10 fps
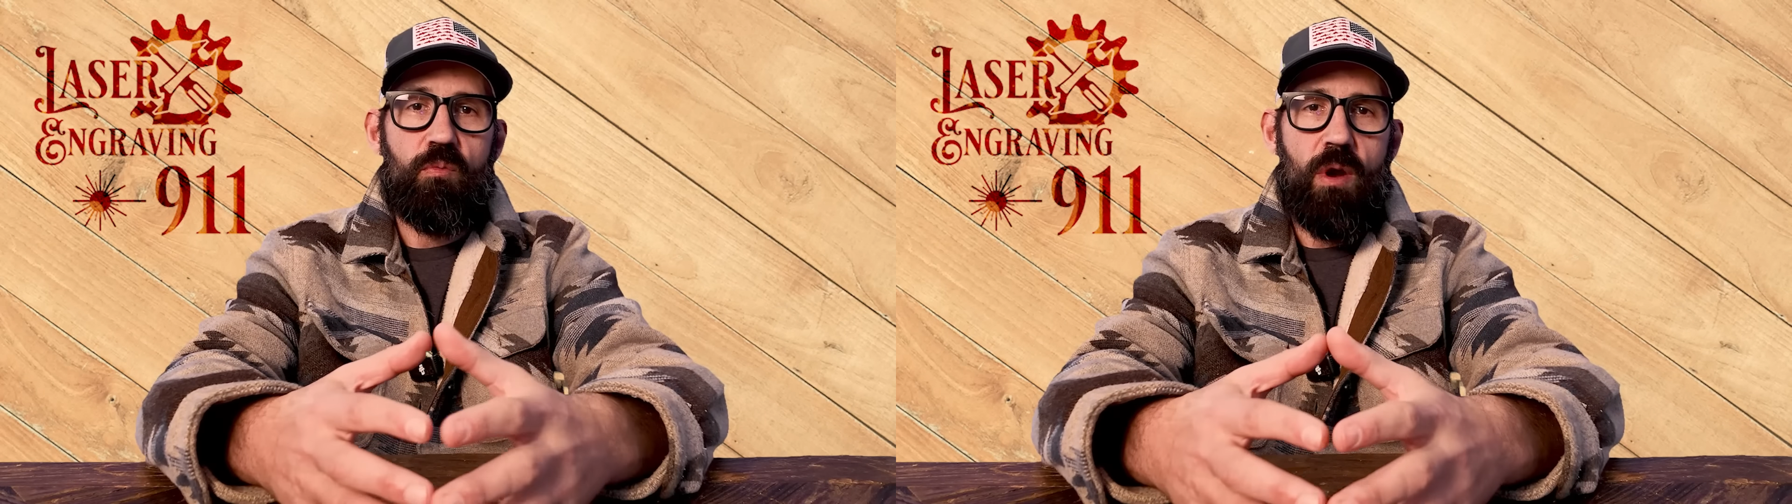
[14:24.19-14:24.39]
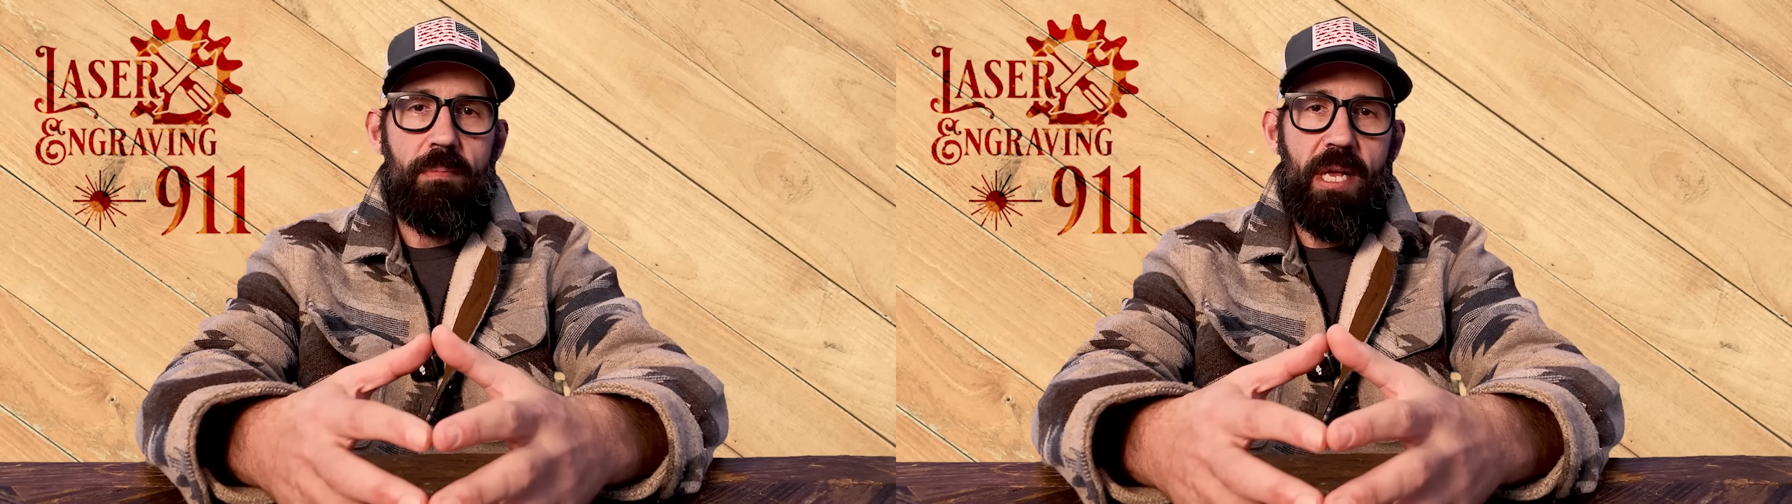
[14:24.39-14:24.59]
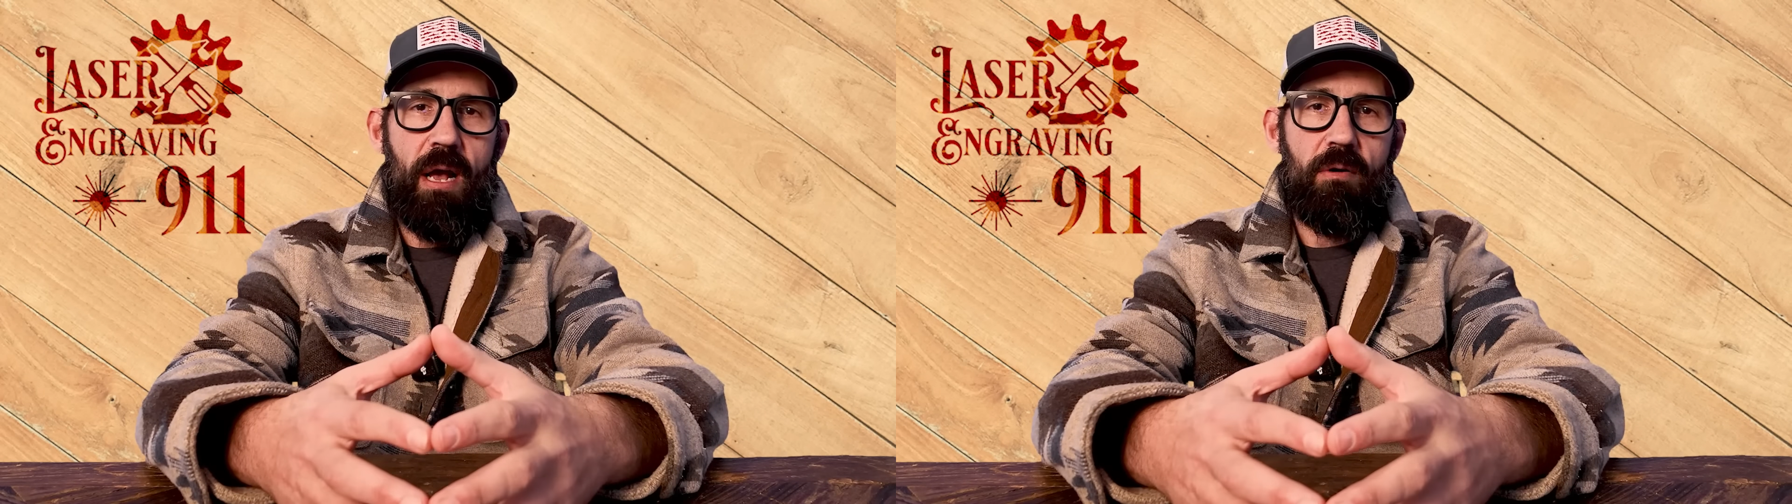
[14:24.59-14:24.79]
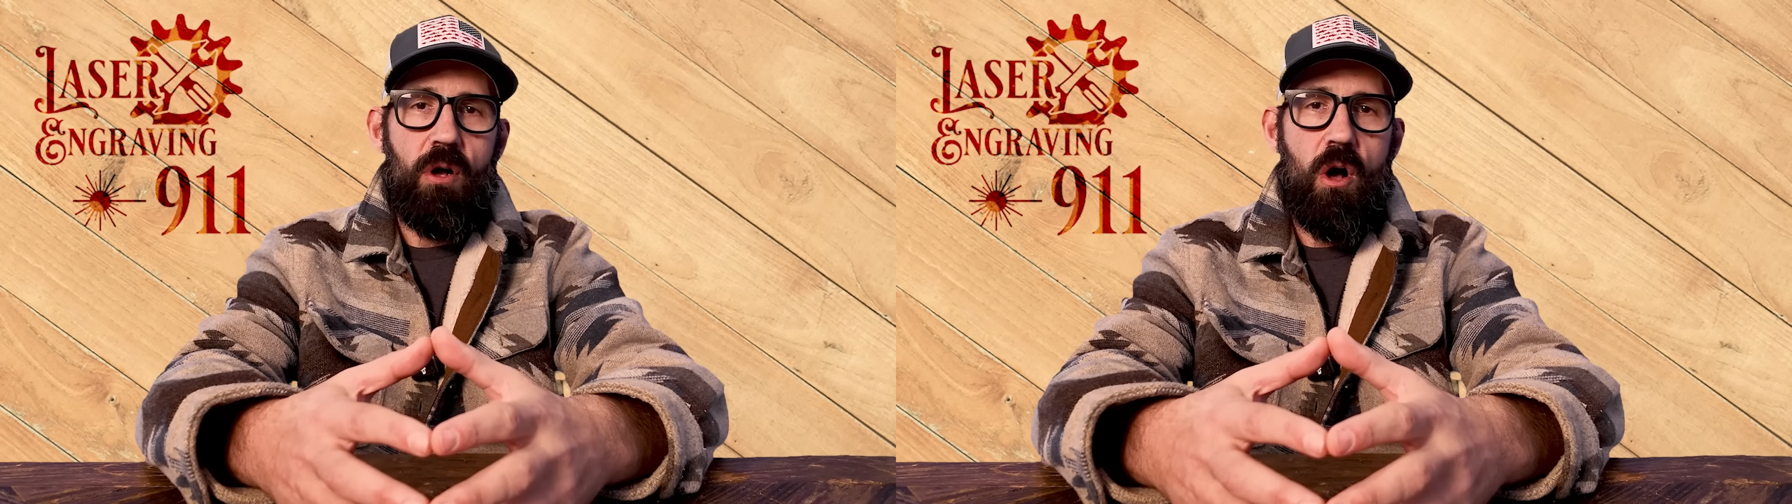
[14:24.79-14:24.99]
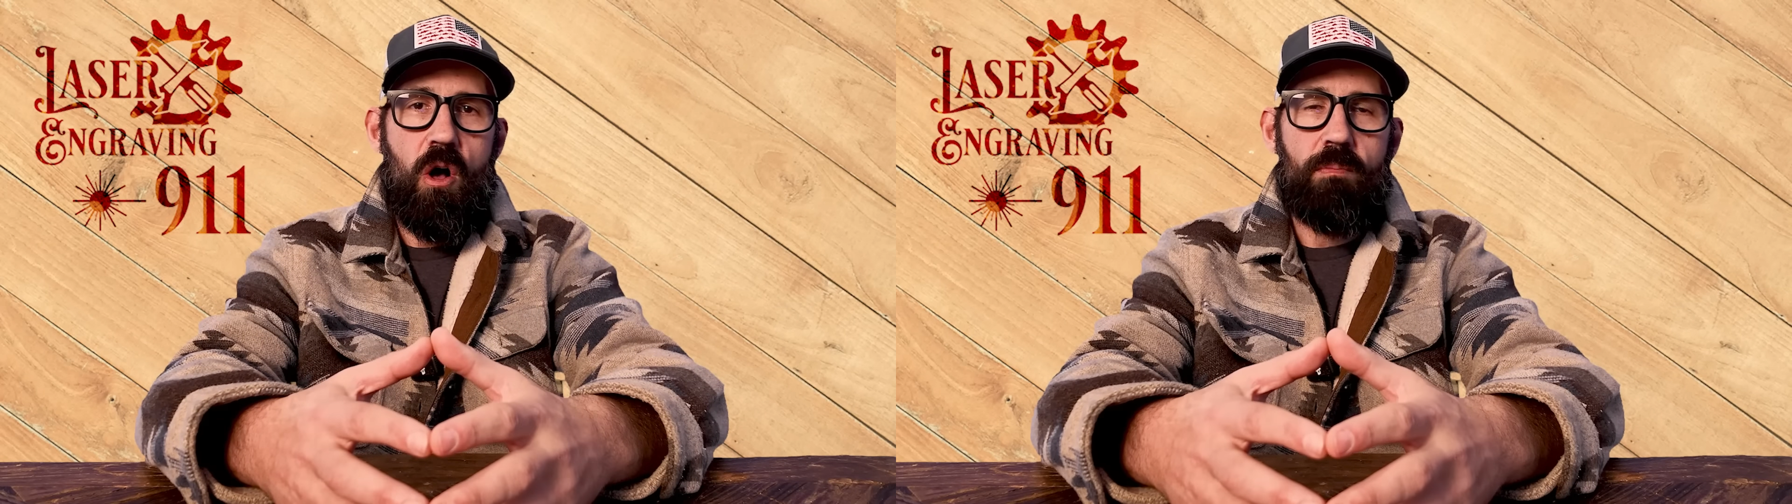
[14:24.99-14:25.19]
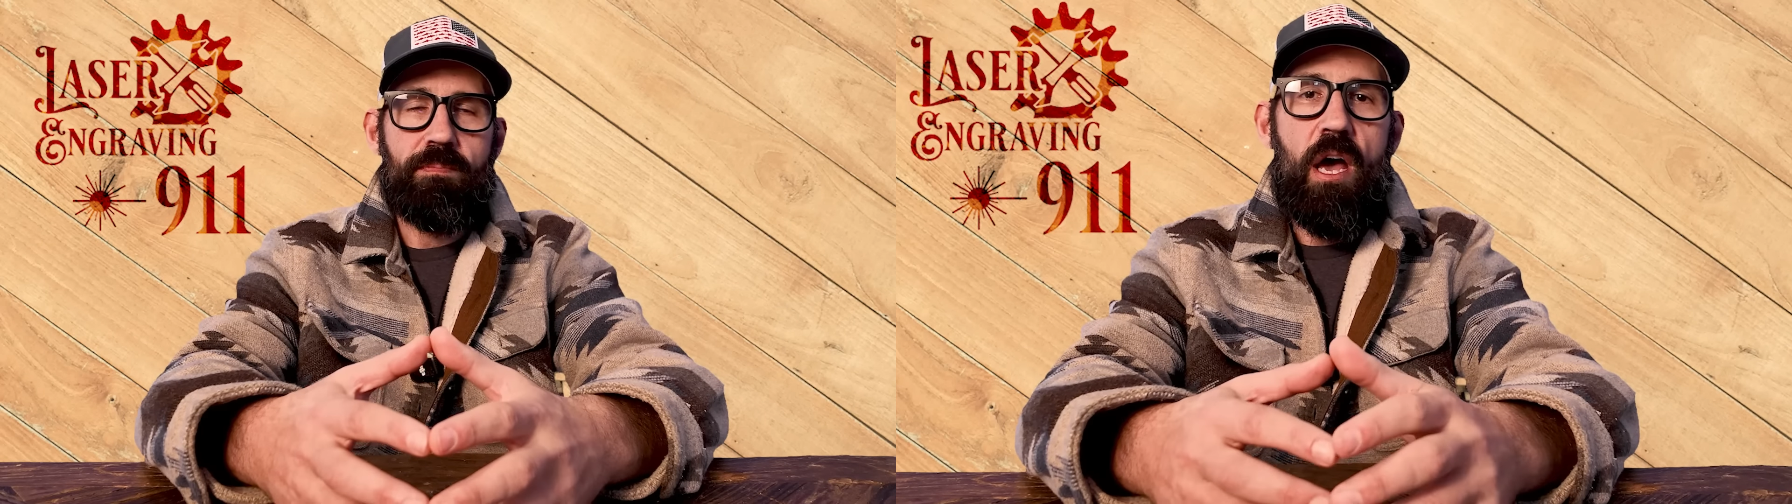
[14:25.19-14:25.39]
rubbing alcohol.